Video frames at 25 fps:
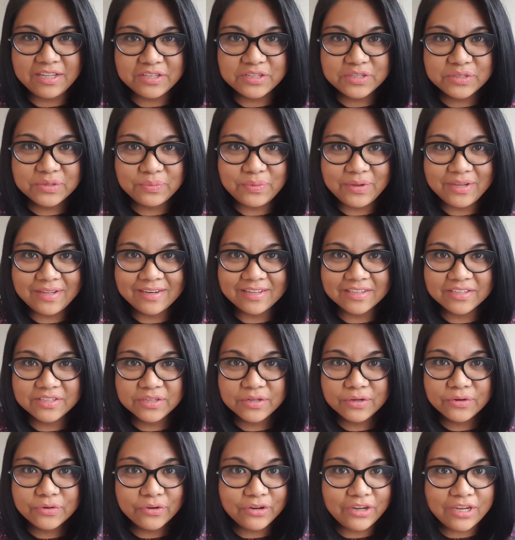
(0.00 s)

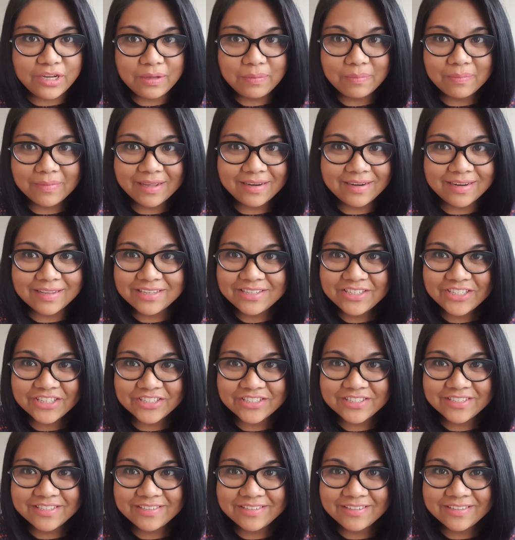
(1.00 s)
sweetness cream, and it's
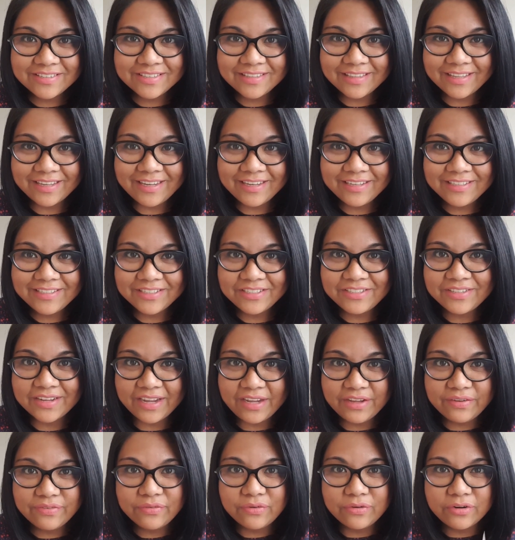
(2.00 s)
just like to
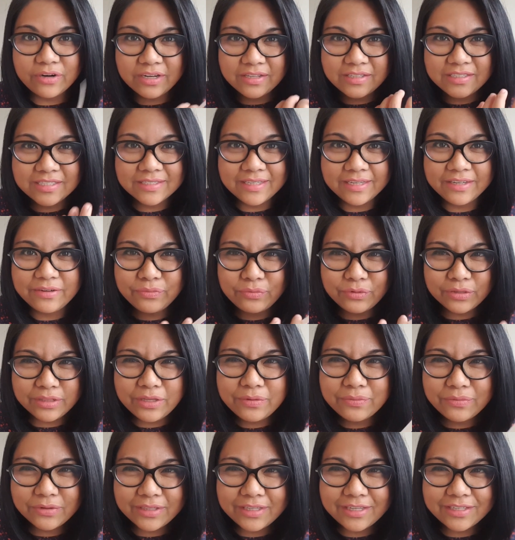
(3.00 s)
die for. It's like
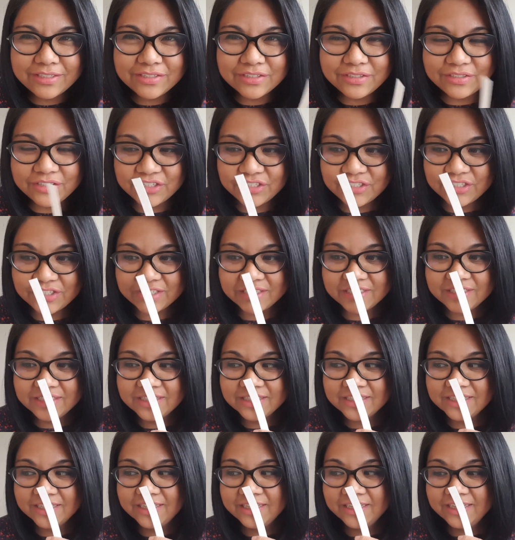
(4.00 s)
really, really
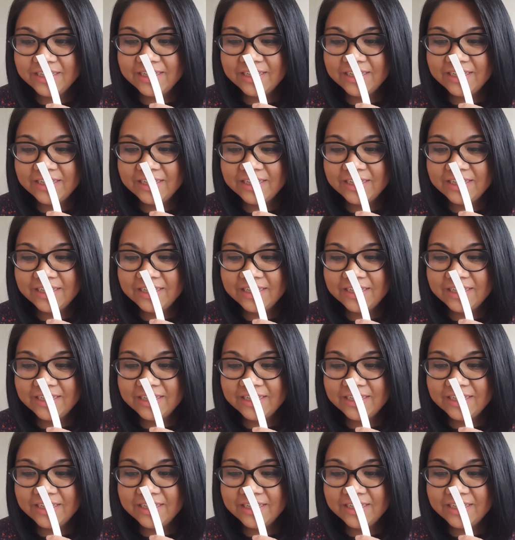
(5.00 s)
delicious.